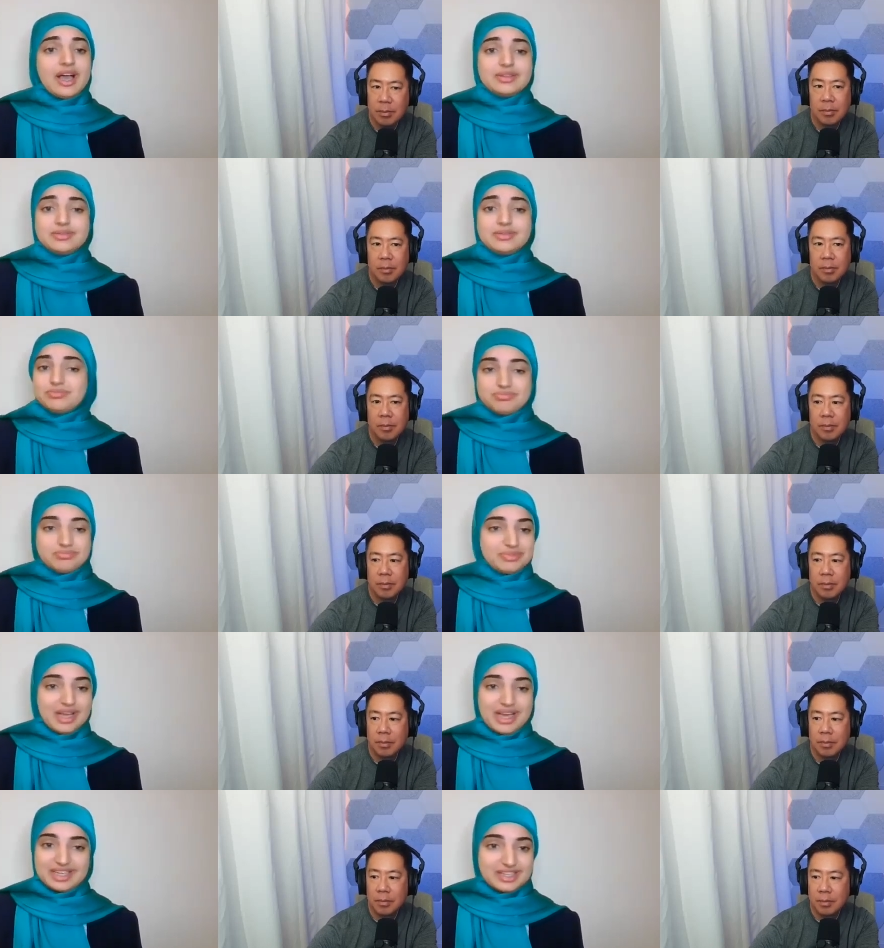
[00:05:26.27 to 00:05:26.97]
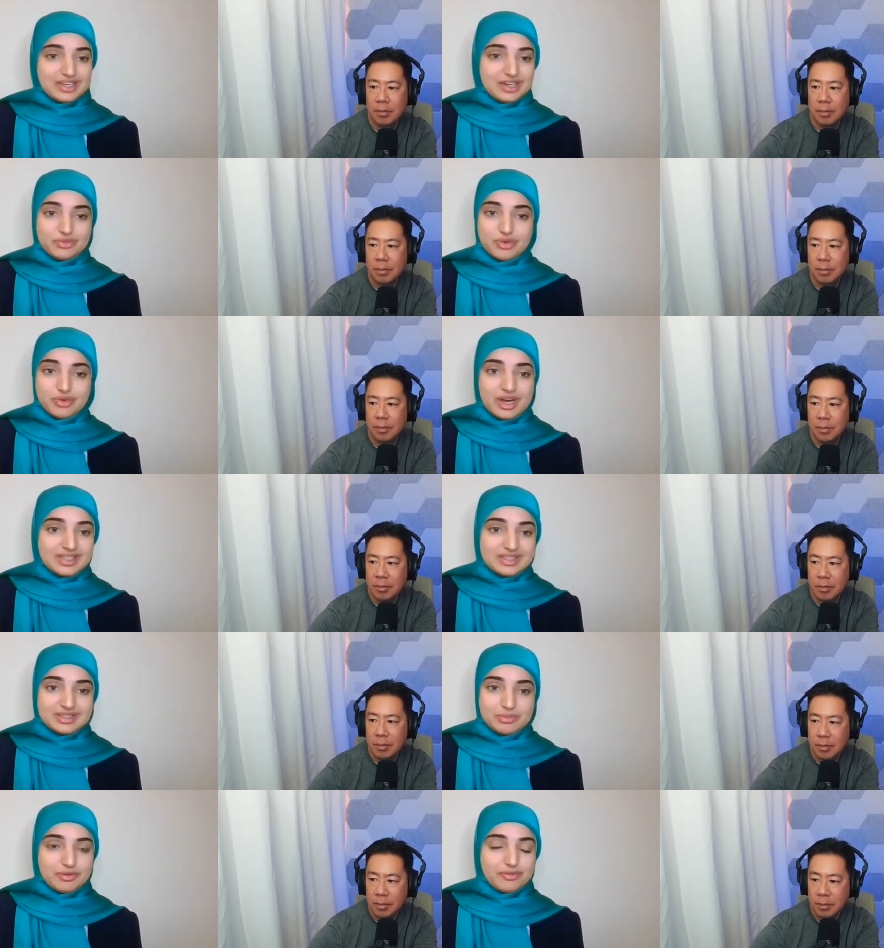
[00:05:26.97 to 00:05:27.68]
Speaker 1: I I didn't
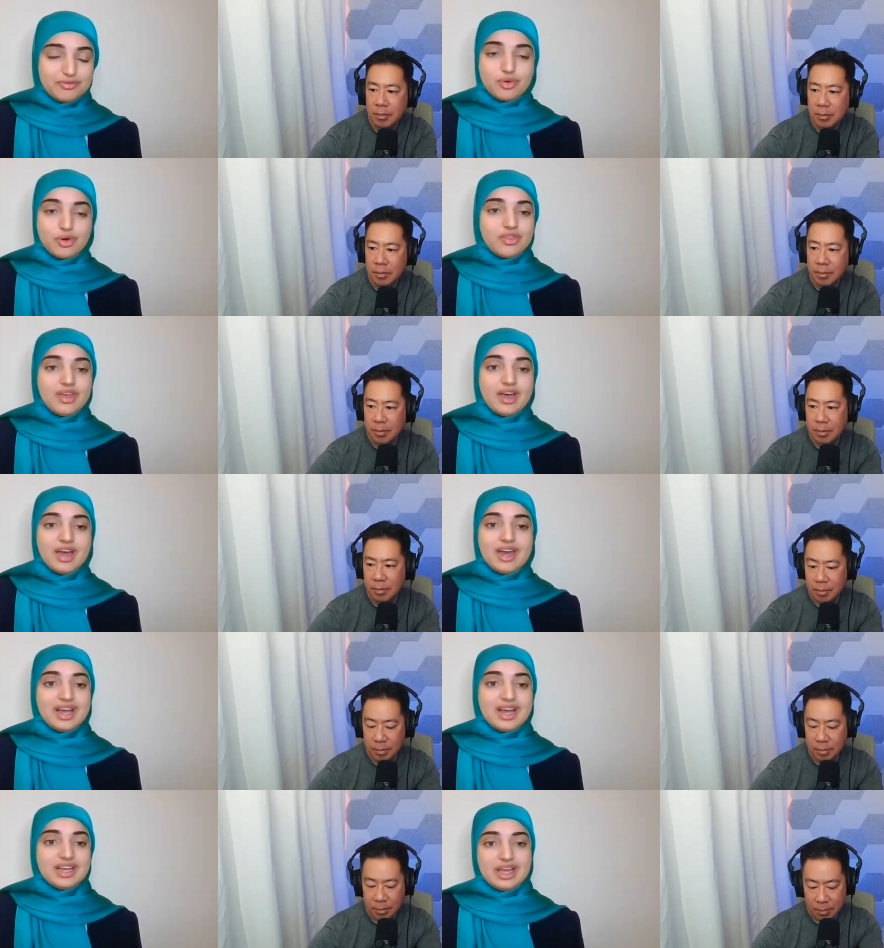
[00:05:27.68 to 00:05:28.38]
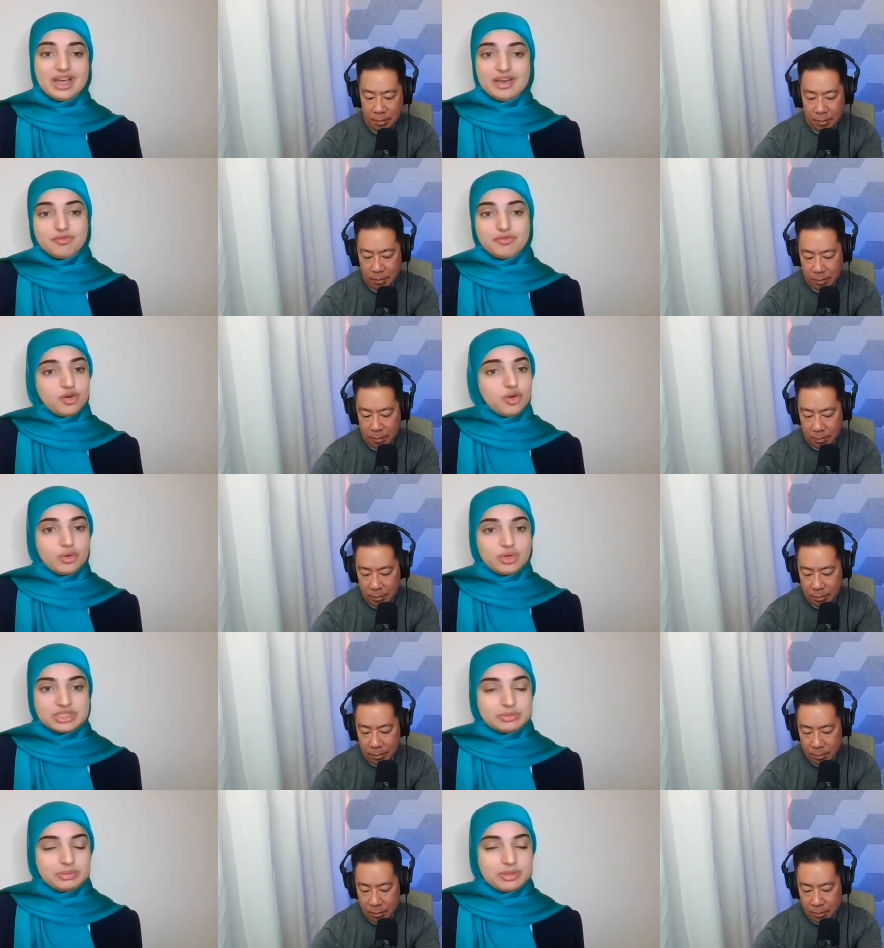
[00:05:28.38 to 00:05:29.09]
write before that. I have
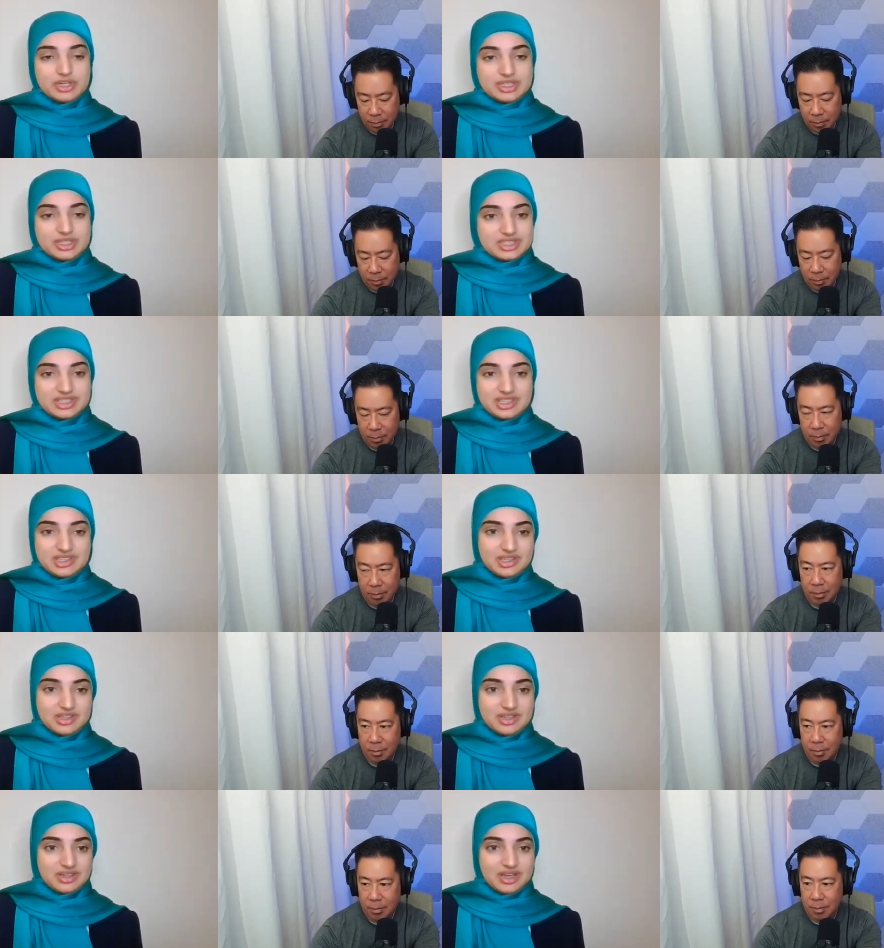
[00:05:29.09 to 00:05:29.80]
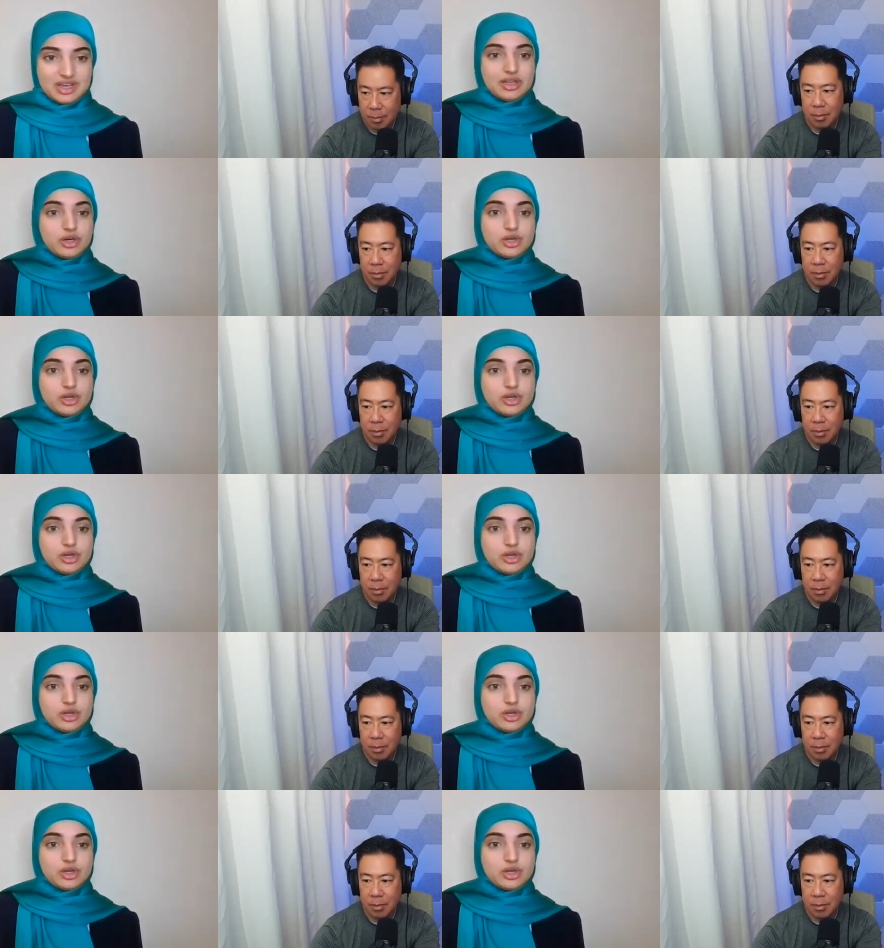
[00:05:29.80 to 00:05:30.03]
no experience in